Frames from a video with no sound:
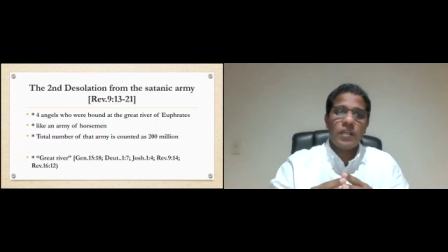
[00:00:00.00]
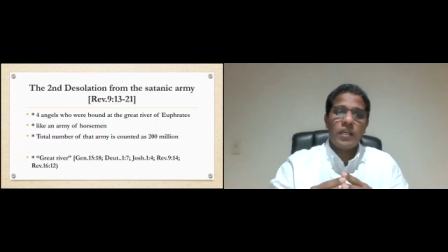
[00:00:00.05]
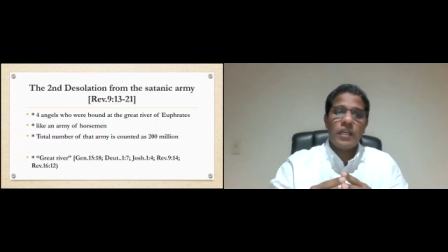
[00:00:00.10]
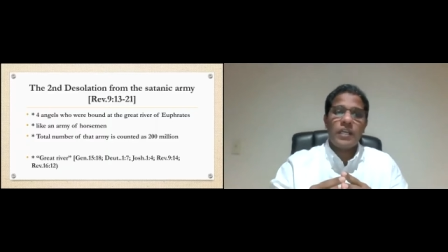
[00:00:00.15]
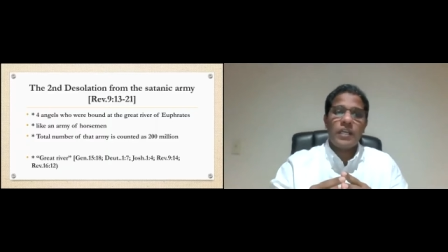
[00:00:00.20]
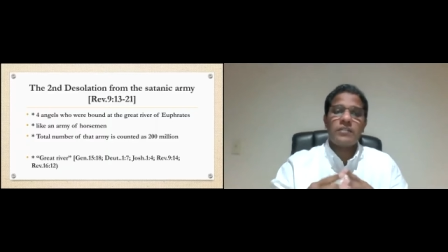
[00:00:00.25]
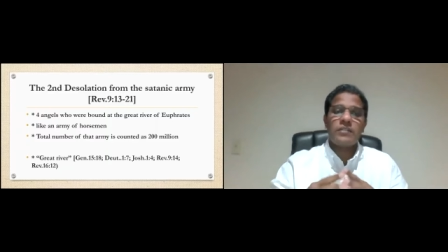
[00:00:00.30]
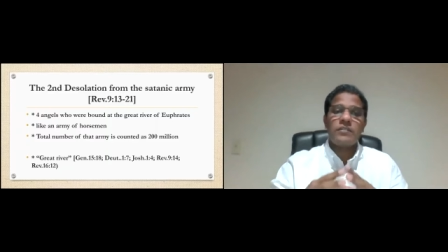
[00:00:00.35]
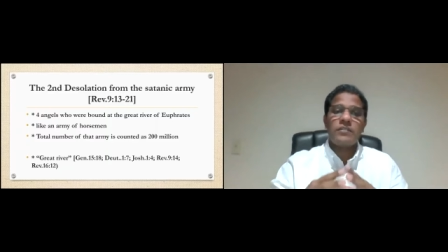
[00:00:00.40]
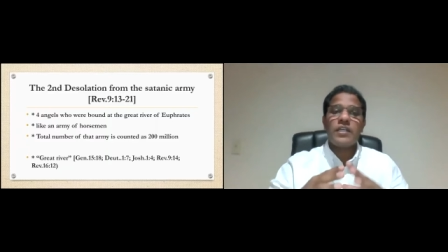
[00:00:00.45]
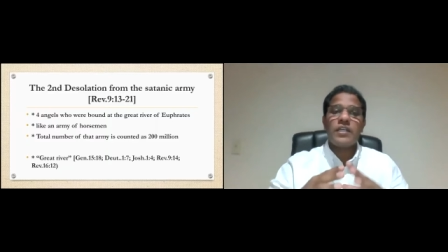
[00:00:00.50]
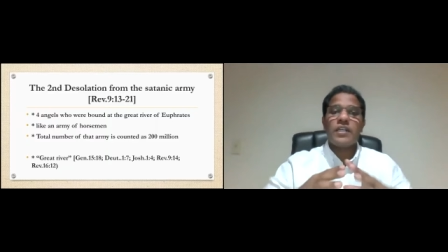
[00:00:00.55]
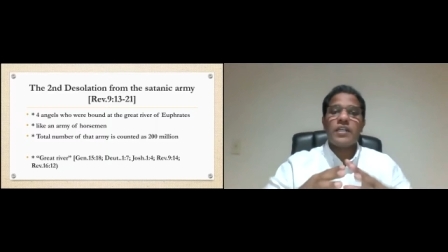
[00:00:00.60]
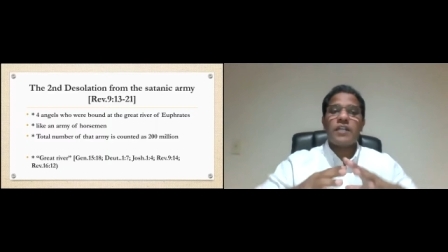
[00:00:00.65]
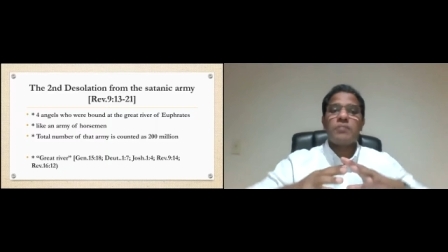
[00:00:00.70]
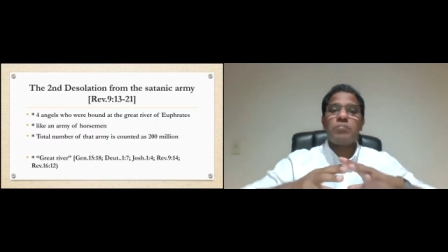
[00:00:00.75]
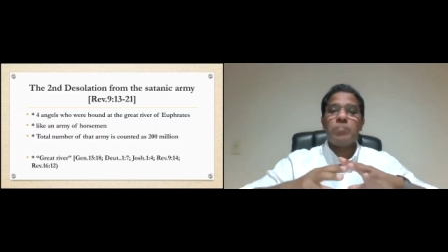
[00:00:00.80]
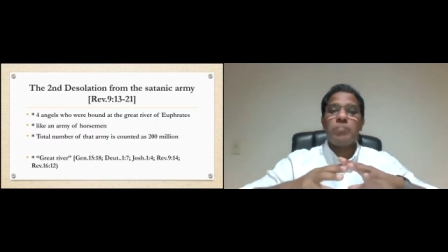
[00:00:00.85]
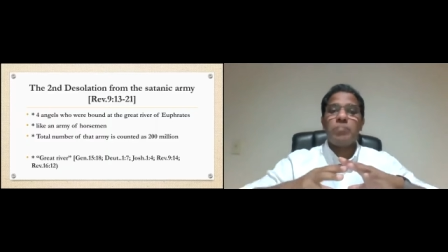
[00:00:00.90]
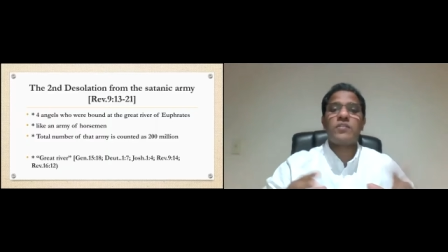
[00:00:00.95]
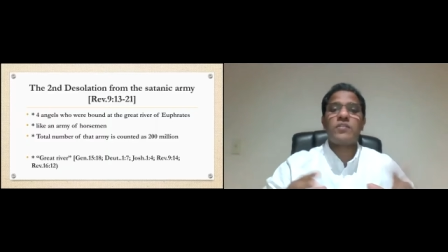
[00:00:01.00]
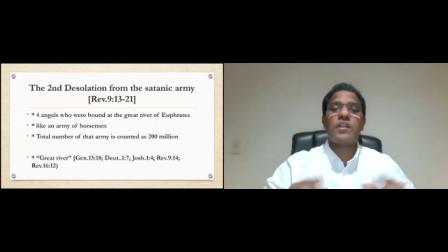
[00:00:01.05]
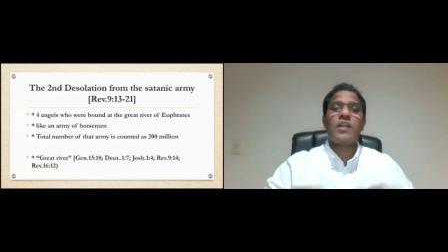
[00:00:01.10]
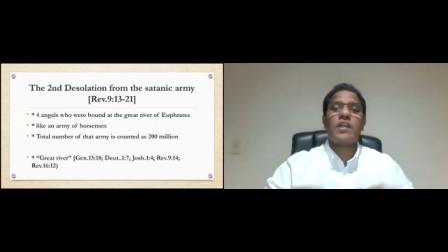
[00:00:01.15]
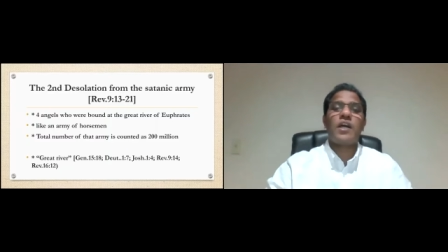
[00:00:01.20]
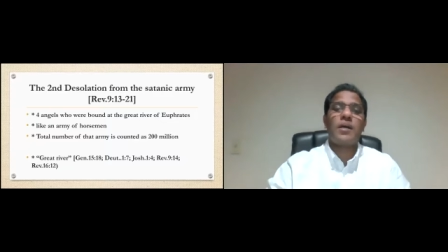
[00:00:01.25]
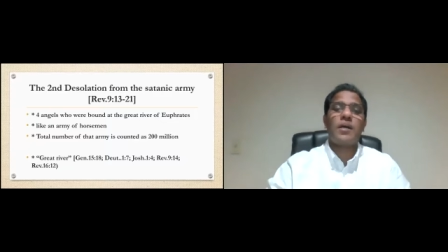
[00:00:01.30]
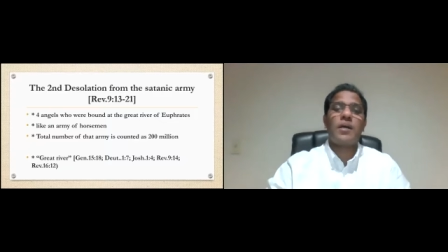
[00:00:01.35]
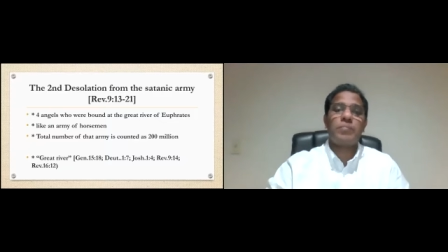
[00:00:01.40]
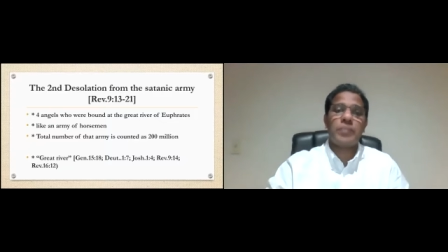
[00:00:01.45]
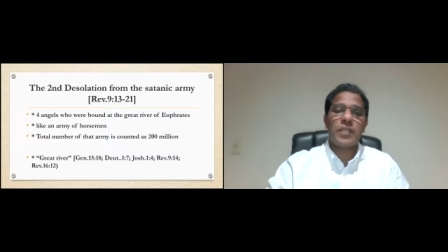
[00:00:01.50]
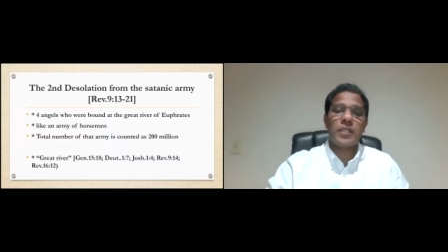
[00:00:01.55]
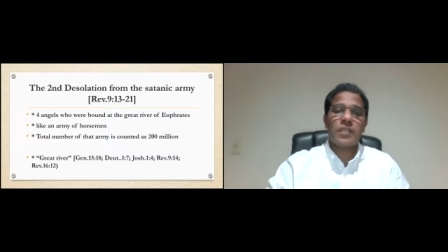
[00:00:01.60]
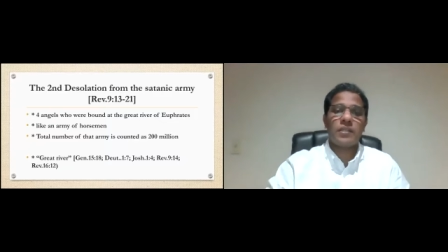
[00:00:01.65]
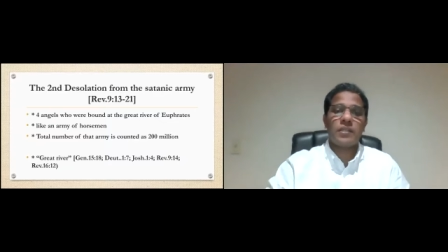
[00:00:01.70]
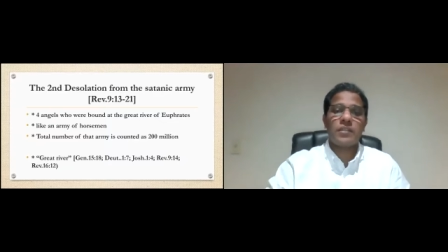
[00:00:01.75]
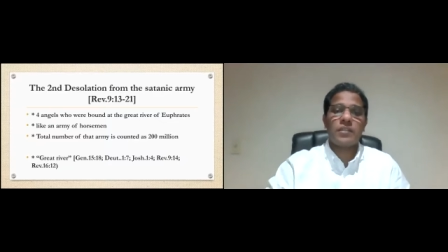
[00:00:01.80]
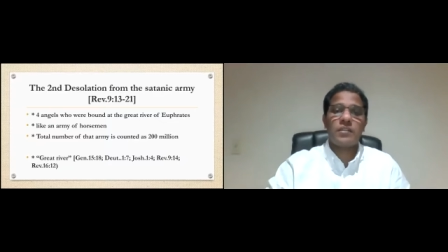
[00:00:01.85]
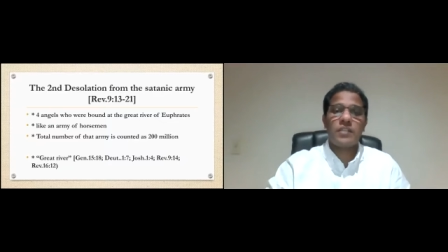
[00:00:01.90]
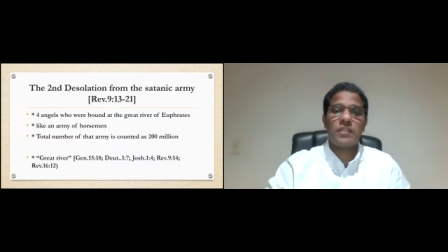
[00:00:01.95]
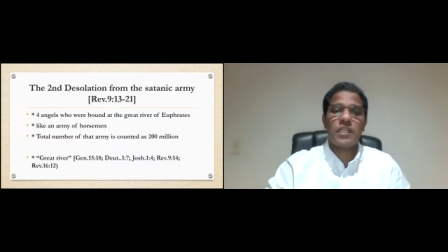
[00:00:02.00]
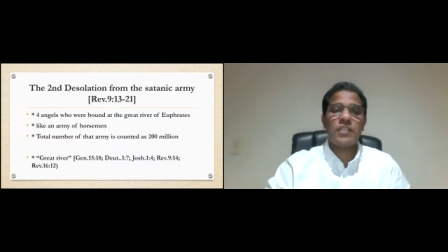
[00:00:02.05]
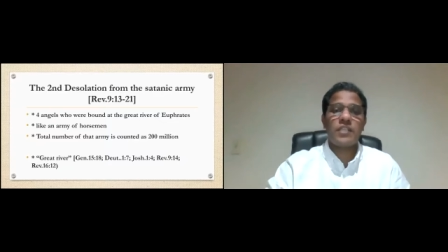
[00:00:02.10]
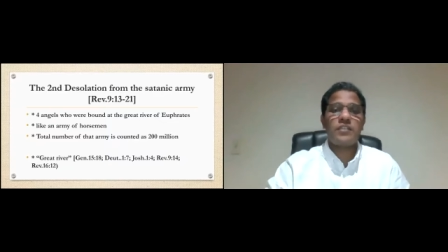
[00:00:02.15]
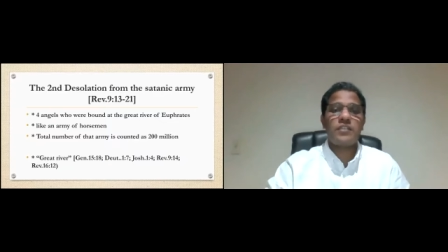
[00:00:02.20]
and there are many things are happening.